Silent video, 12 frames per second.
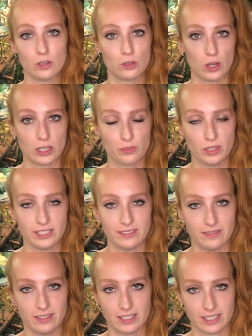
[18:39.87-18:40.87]
So as we
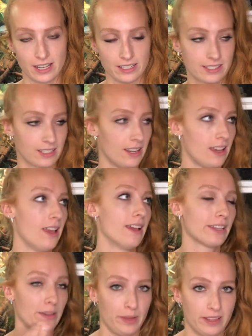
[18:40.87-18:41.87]
discussed,
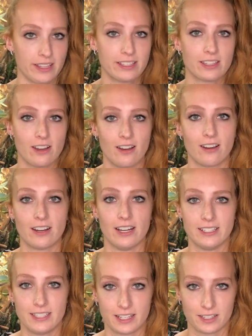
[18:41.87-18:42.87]
chameleons are
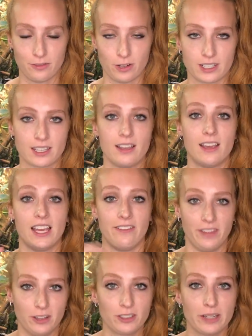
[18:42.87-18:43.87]
insectivores.
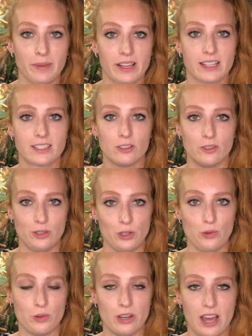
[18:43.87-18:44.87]
Veiled chameleons
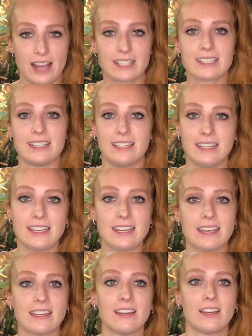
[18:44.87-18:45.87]
do not
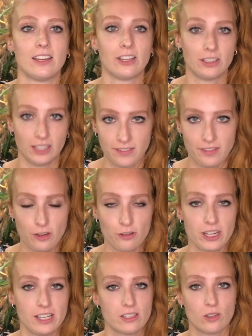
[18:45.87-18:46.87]
need leafy
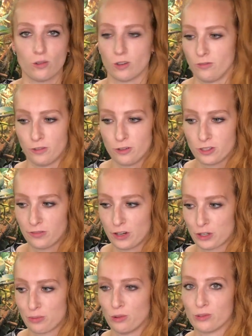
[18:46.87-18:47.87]
greens or fruits or
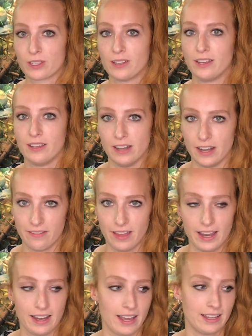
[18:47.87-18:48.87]
vegetables, none of
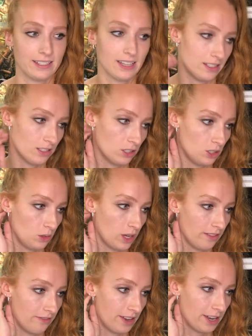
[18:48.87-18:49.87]
that. I intend to do
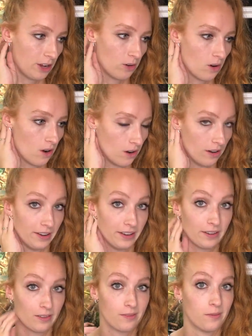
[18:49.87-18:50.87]
a video
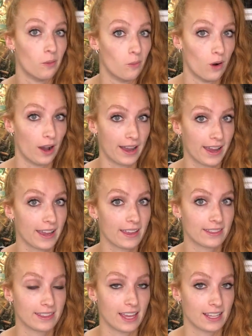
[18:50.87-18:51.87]
on why
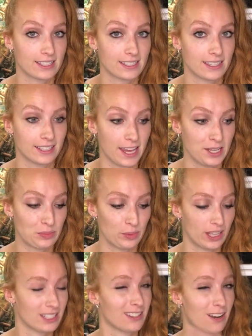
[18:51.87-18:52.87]
that's the case, but
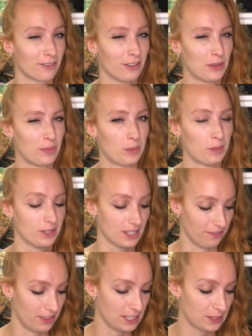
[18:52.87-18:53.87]
that's not really the purpose
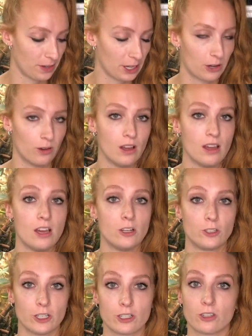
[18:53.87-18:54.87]
of this video.
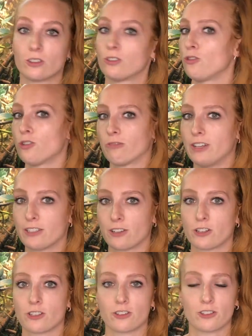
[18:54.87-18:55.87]
Just do your
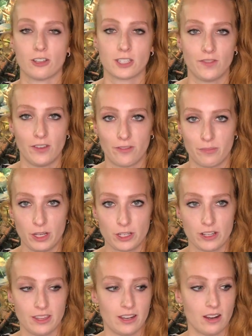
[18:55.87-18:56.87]
research. There's lots of
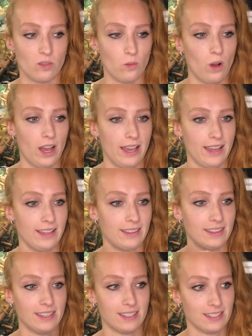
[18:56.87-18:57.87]
information out there on why
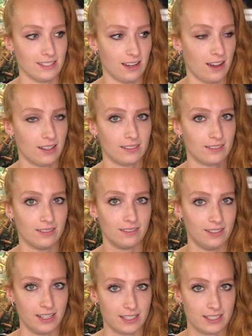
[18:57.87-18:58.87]
this is not
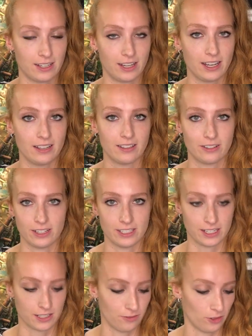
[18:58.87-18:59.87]
necessary. They're
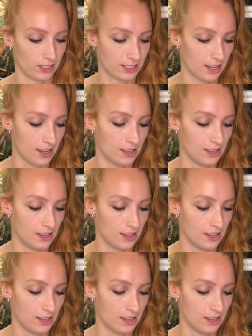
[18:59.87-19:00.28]
insectivores.